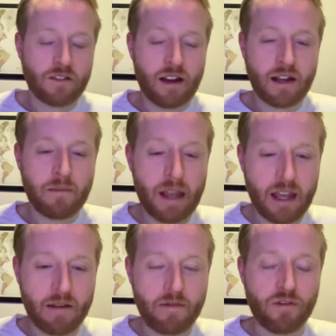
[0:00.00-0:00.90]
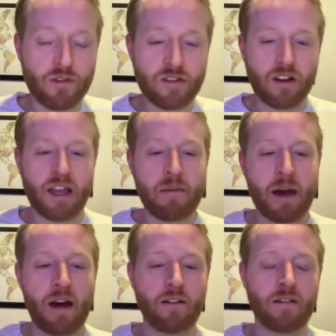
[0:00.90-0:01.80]
So I had made, before this all came
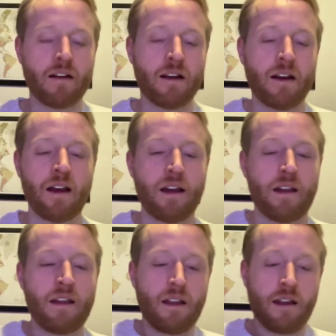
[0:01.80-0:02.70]
out, I